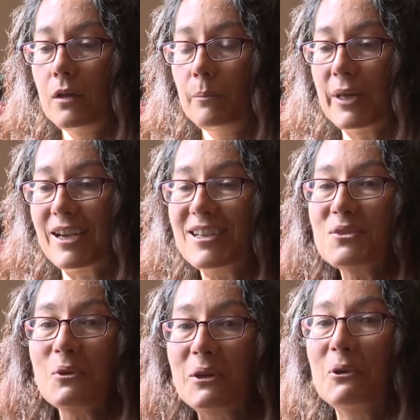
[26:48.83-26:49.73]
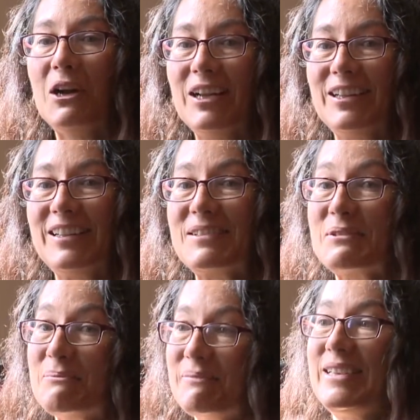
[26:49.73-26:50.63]
Because we were
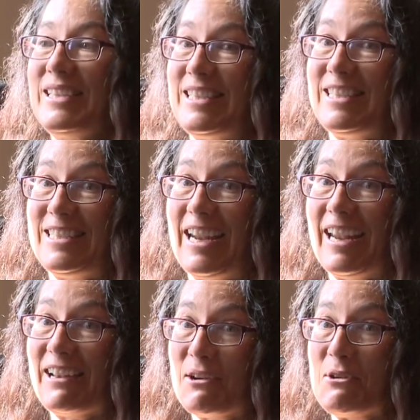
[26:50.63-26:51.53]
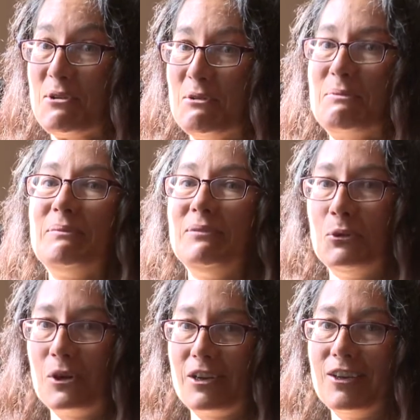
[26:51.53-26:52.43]
all stay at home
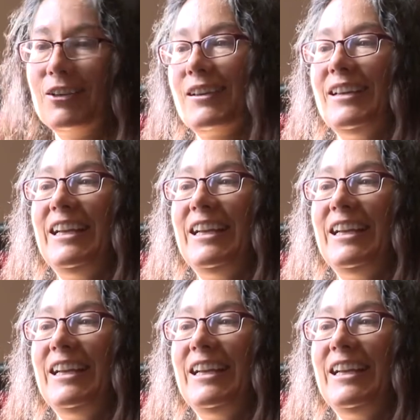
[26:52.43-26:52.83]
ordered